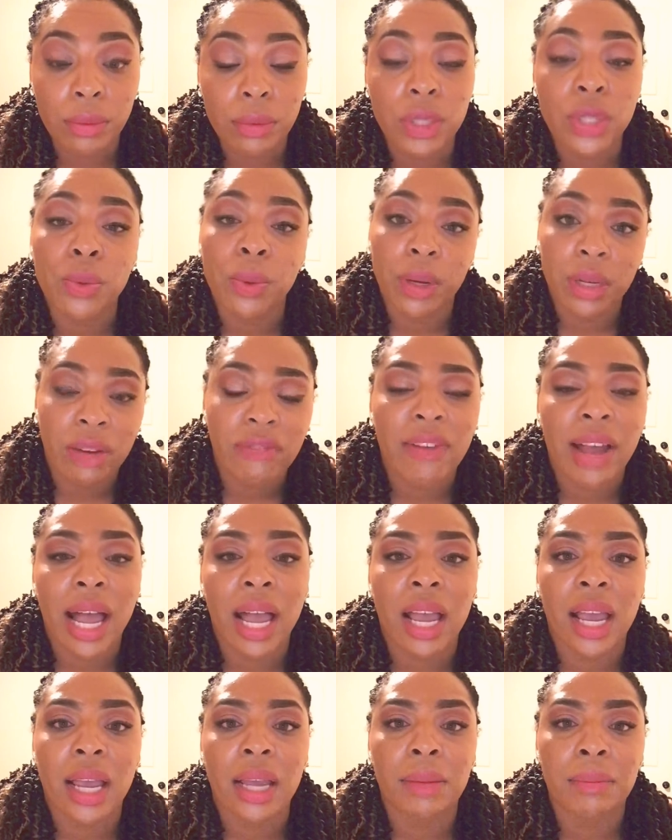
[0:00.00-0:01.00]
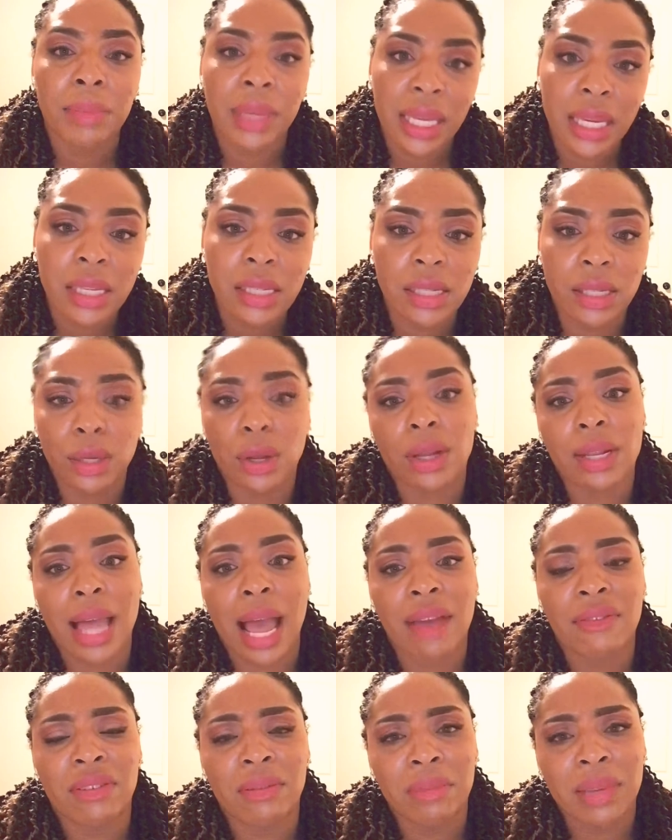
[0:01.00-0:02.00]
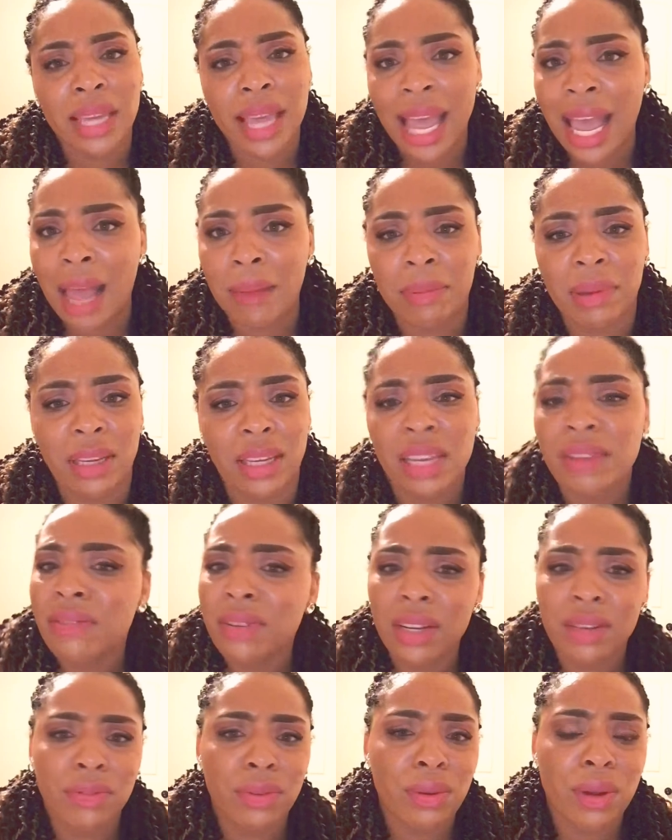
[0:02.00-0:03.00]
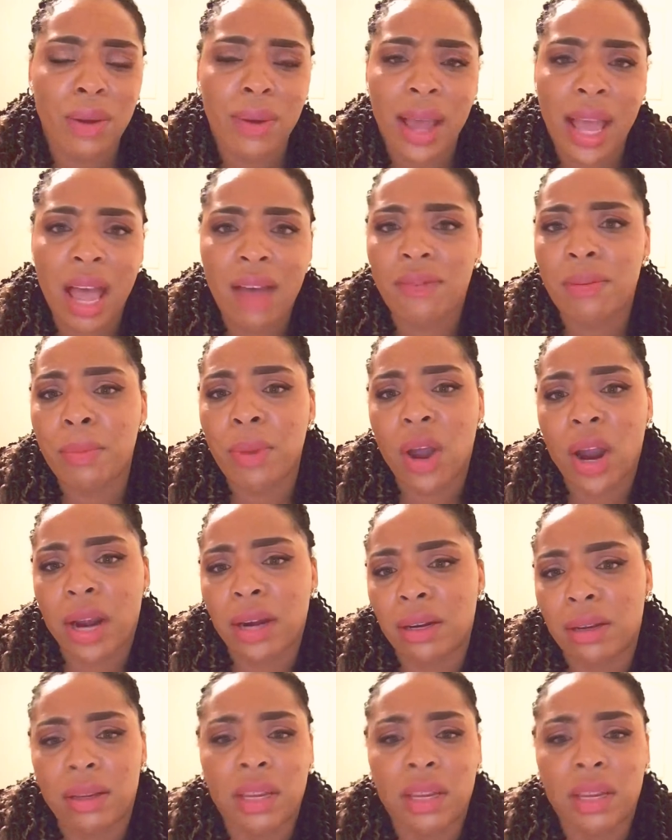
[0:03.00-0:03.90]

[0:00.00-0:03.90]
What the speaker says: You want to find peace in your life and be happy, even if you don't have a partner.